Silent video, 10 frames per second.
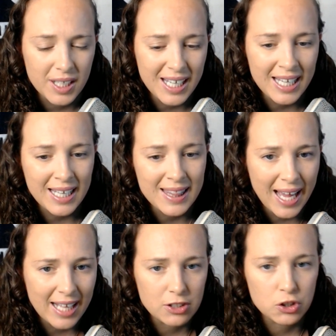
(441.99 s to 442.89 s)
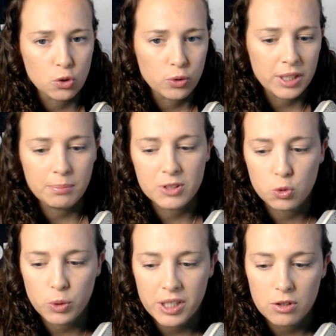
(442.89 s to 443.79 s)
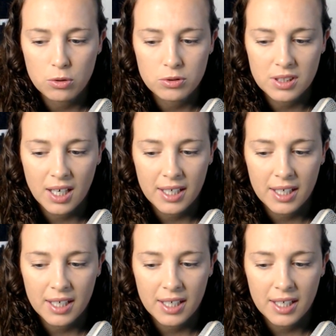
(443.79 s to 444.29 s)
in that zone in between those guys.